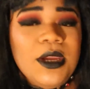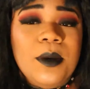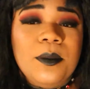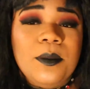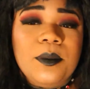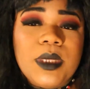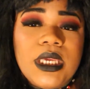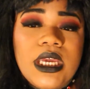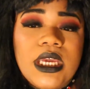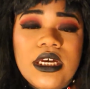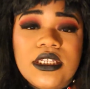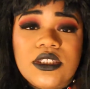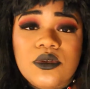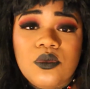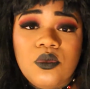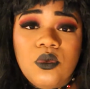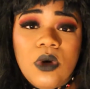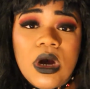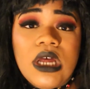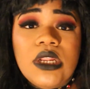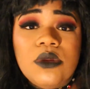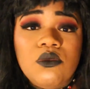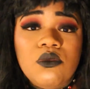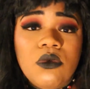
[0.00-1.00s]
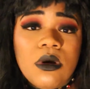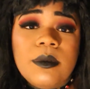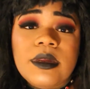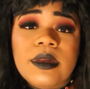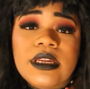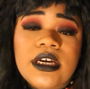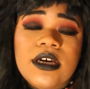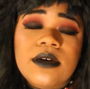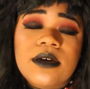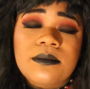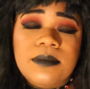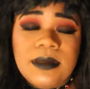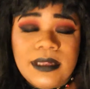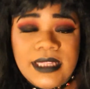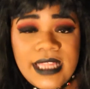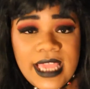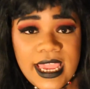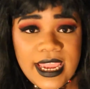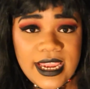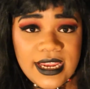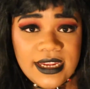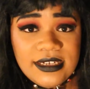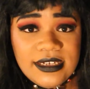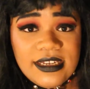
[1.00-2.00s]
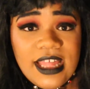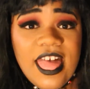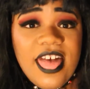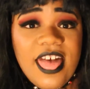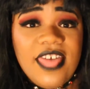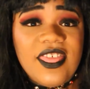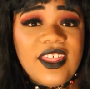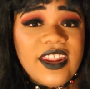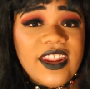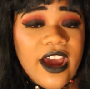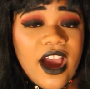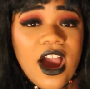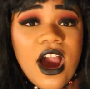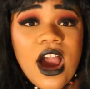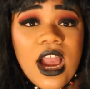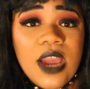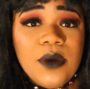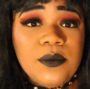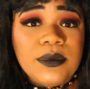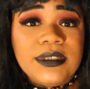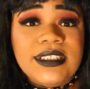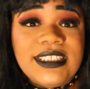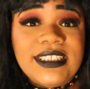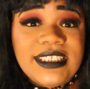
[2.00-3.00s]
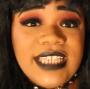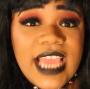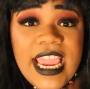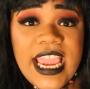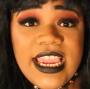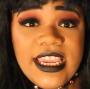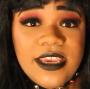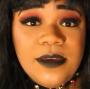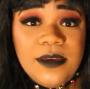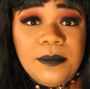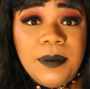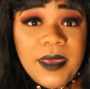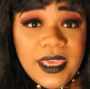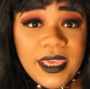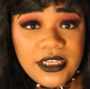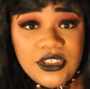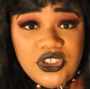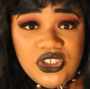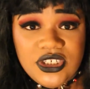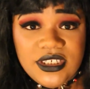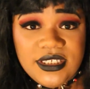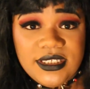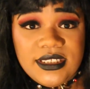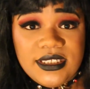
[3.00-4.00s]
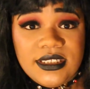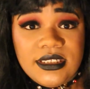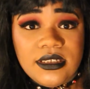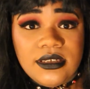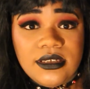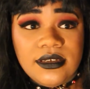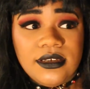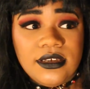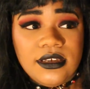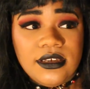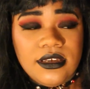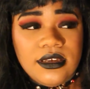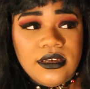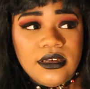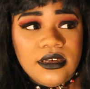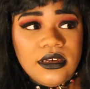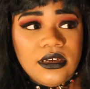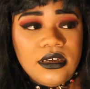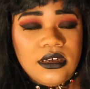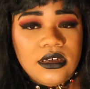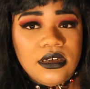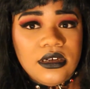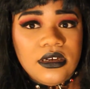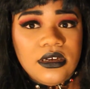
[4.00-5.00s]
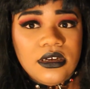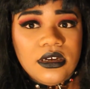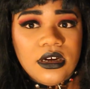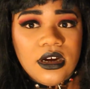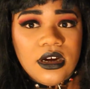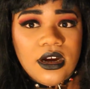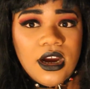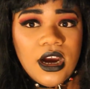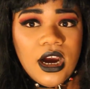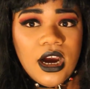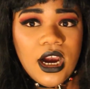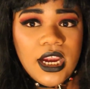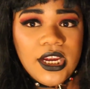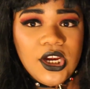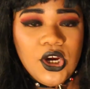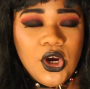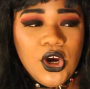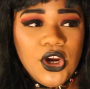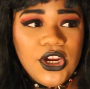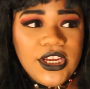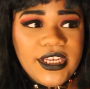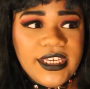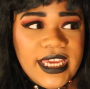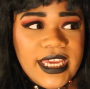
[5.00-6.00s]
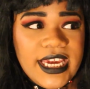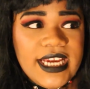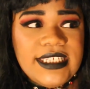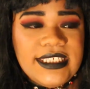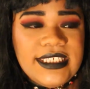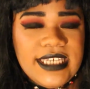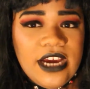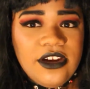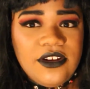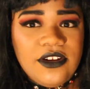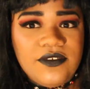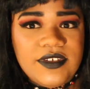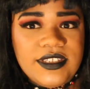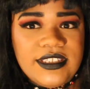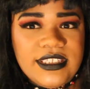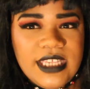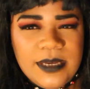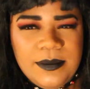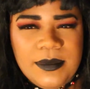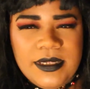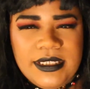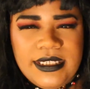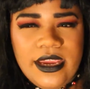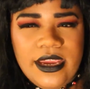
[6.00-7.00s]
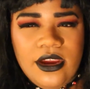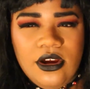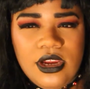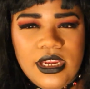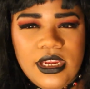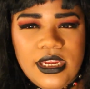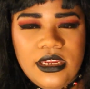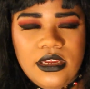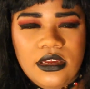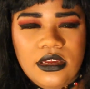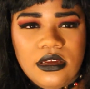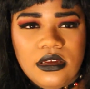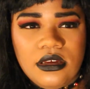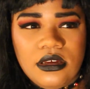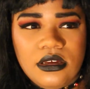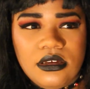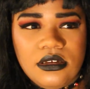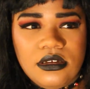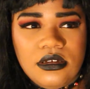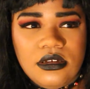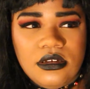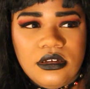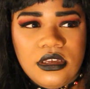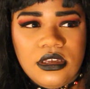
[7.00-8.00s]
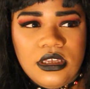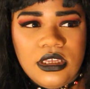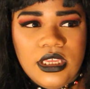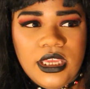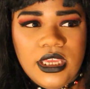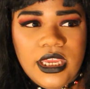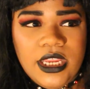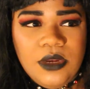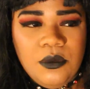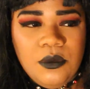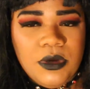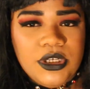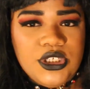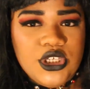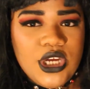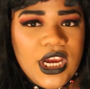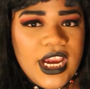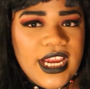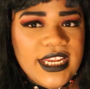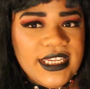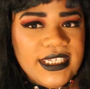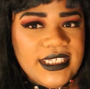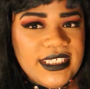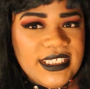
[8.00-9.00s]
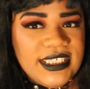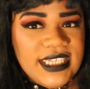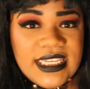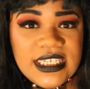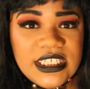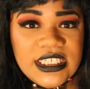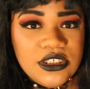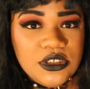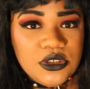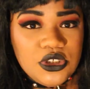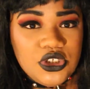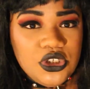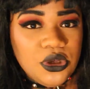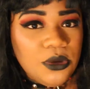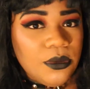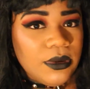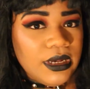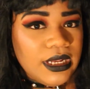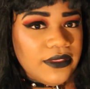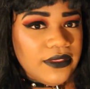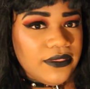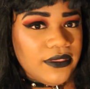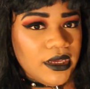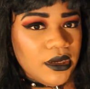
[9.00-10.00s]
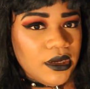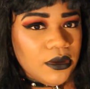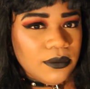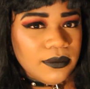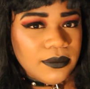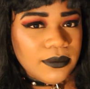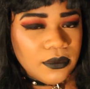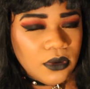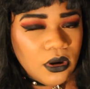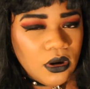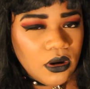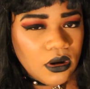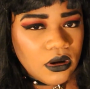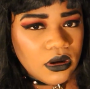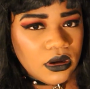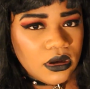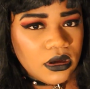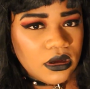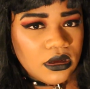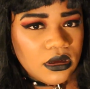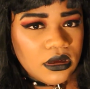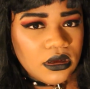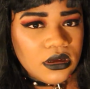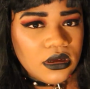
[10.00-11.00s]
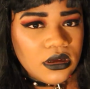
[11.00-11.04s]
Because one woman complained that I was taking pictures, I got kicked out of a cemetery in which I didn't do anything wrong.